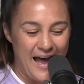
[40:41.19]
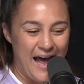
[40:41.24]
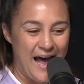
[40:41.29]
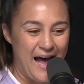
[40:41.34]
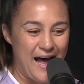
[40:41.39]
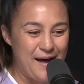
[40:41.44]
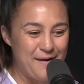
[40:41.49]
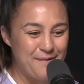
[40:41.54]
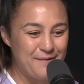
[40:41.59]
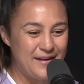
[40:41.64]

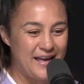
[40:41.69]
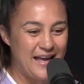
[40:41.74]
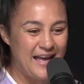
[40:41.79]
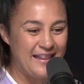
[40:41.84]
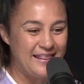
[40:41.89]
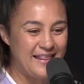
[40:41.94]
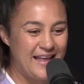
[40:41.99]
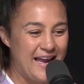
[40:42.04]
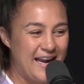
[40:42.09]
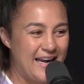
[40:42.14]
um,
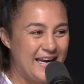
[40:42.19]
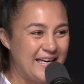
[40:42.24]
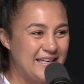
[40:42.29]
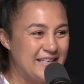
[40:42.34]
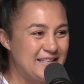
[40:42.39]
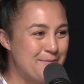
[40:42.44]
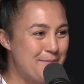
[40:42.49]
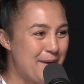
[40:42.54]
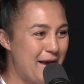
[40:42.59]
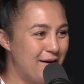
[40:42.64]
and then
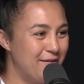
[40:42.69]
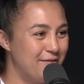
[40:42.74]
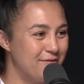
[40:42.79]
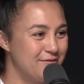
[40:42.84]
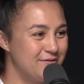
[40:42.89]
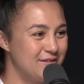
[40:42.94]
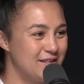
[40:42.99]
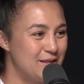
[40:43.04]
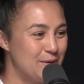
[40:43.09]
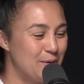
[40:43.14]
into bed
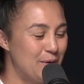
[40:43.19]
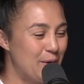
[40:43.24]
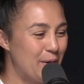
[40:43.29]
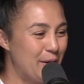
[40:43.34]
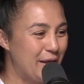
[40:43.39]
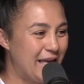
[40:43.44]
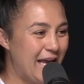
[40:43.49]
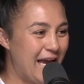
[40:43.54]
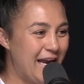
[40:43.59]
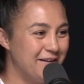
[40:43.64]
to do it
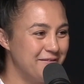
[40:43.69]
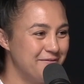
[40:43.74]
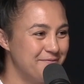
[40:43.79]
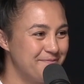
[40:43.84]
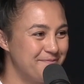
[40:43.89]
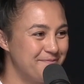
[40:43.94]
all again.